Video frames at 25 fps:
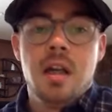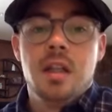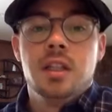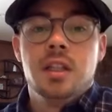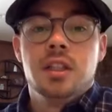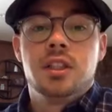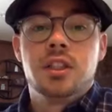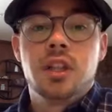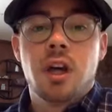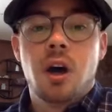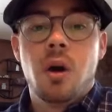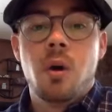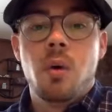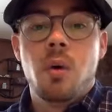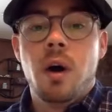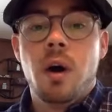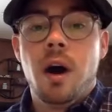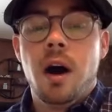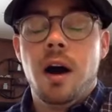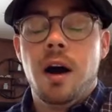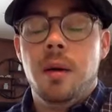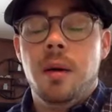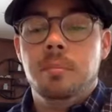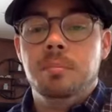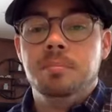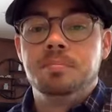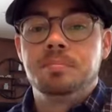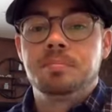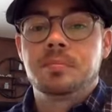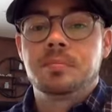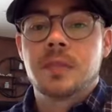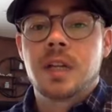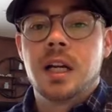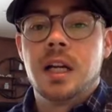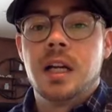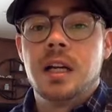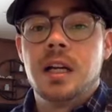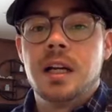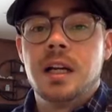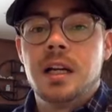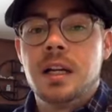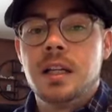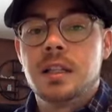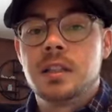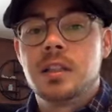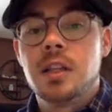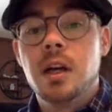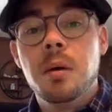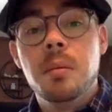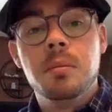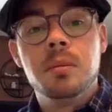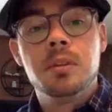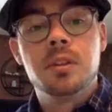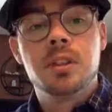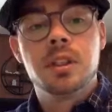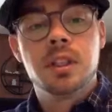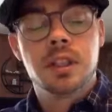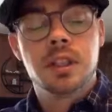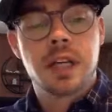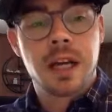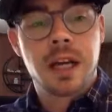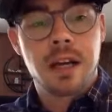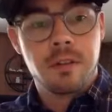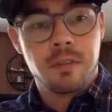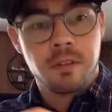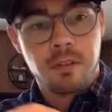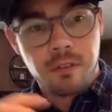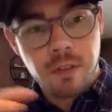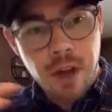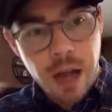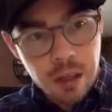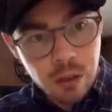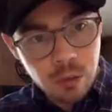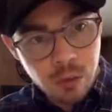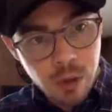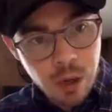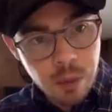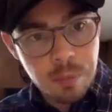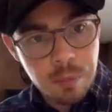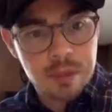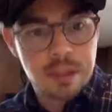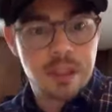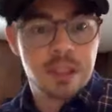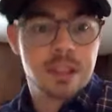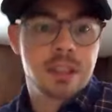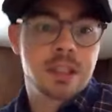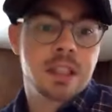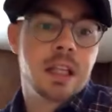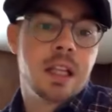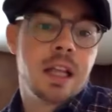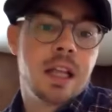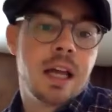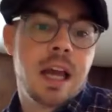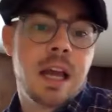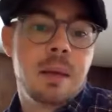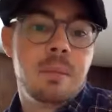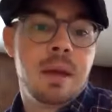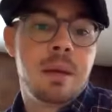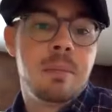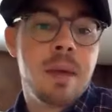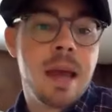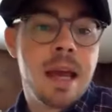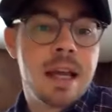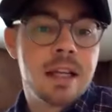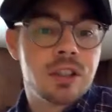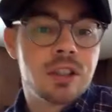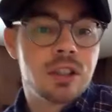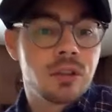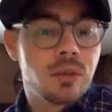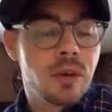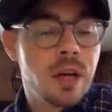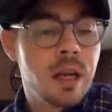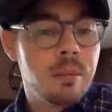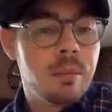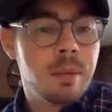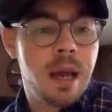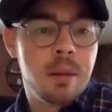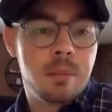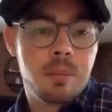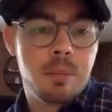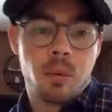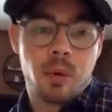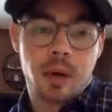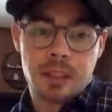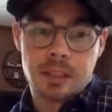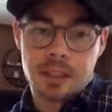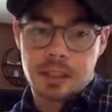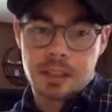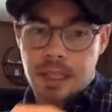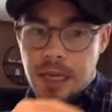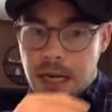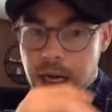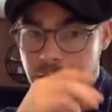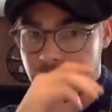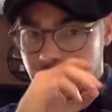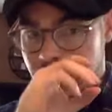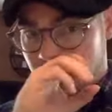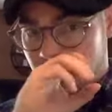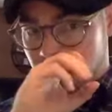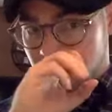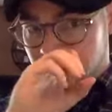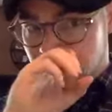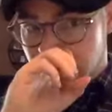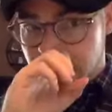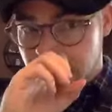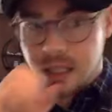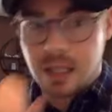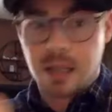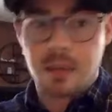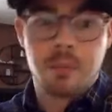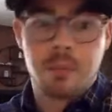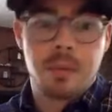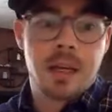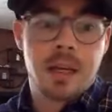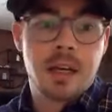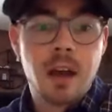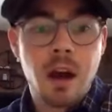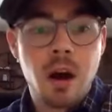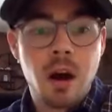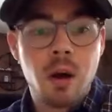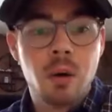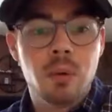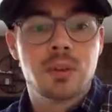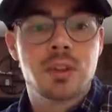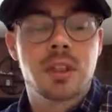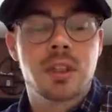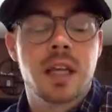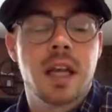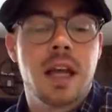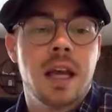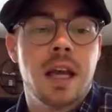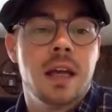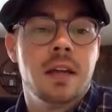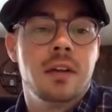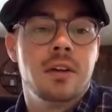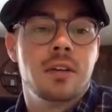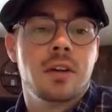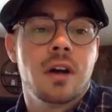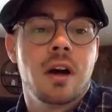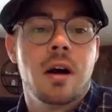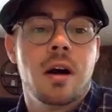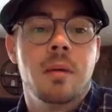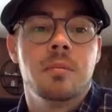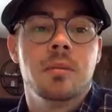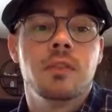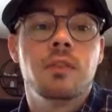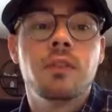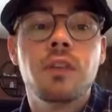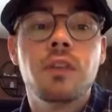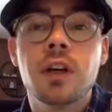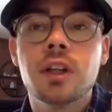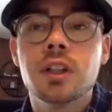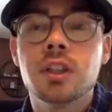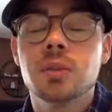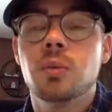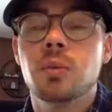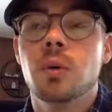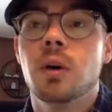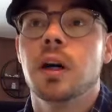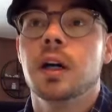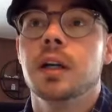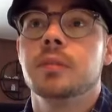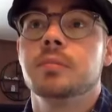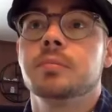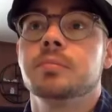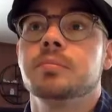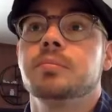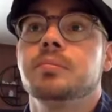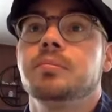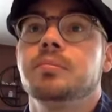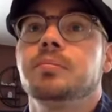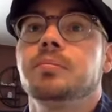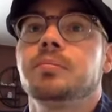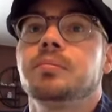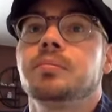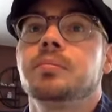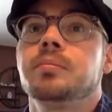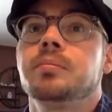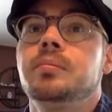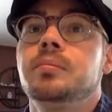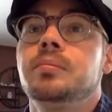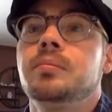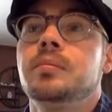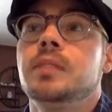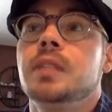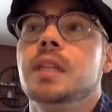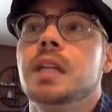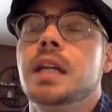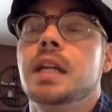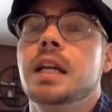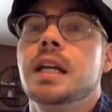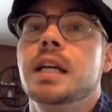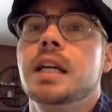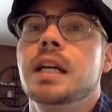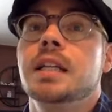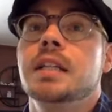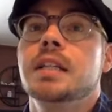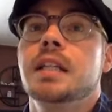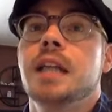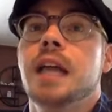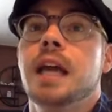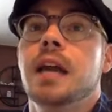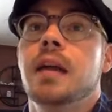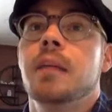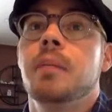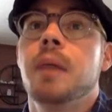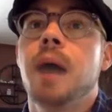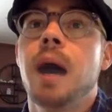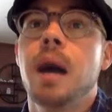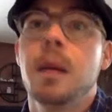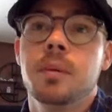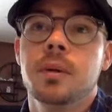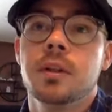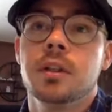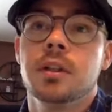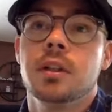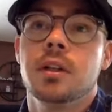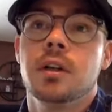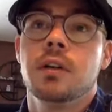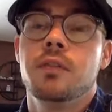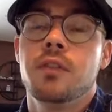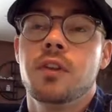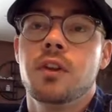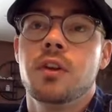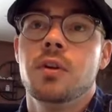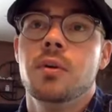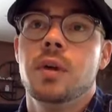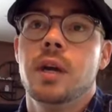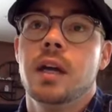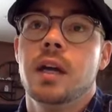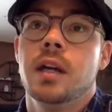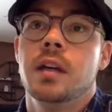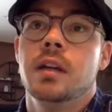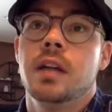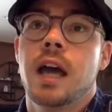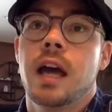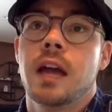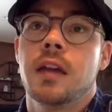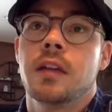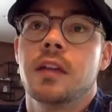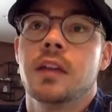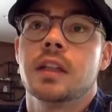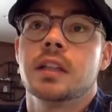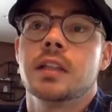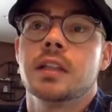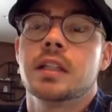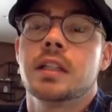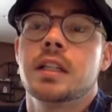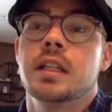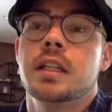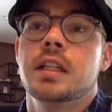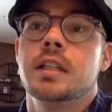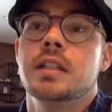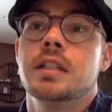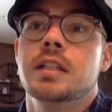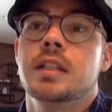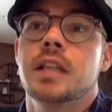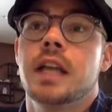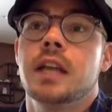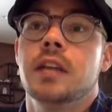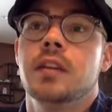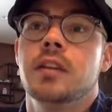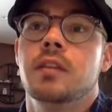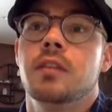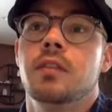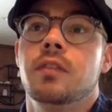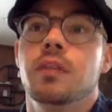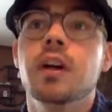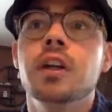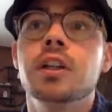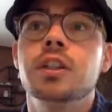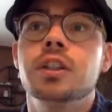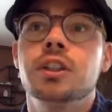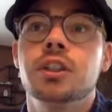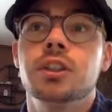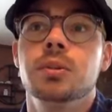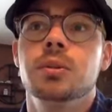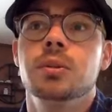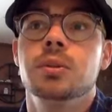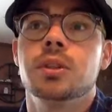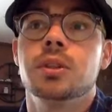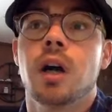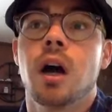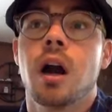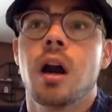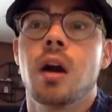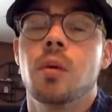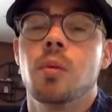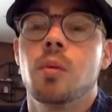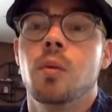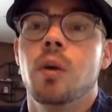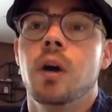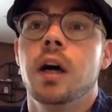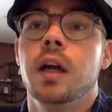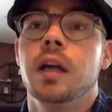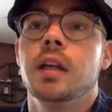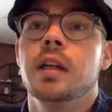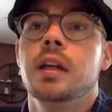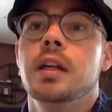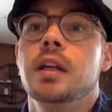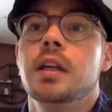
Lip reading: So to kind of follow up on this claim, he makes 3 main points that I outline in my notes. And the first one is that a popular view in ethics is that the virtues are what